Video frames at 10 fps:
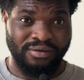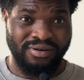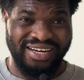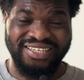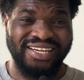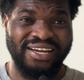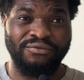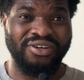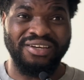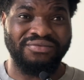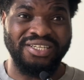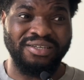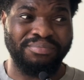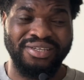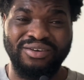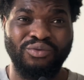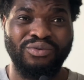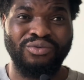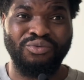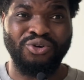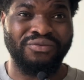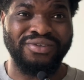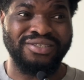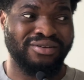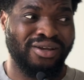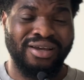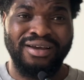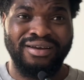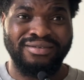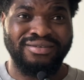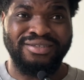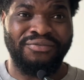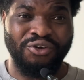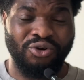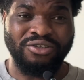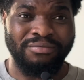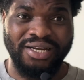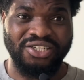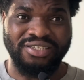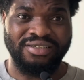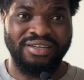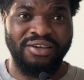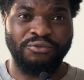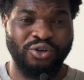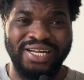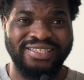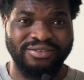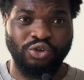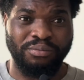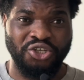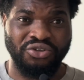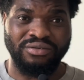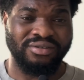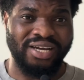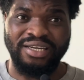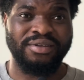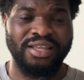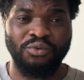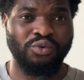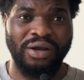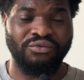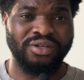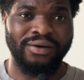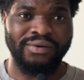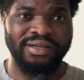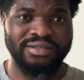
Adesanya even gave DDP one of his difficult matches. If not that submission, Adesanya would have won that fight.